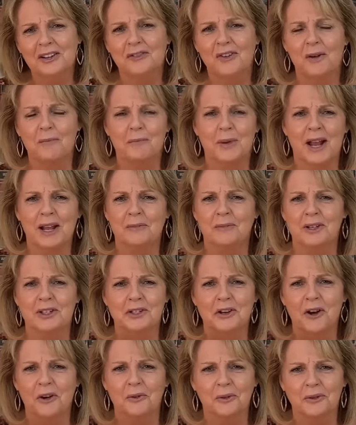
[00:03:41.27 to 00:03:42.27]
if I bang my
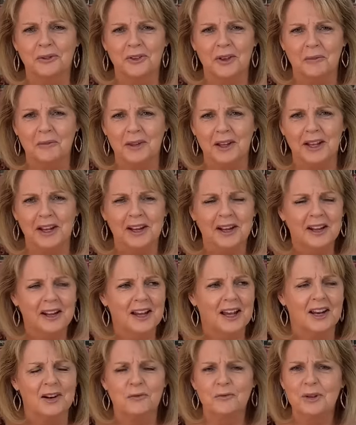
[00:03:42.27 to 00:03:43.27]
toe or something
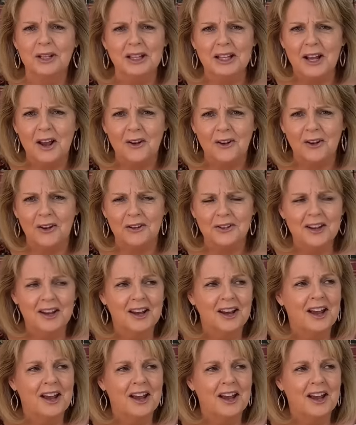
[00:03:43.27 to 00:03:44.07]
and it really hurt.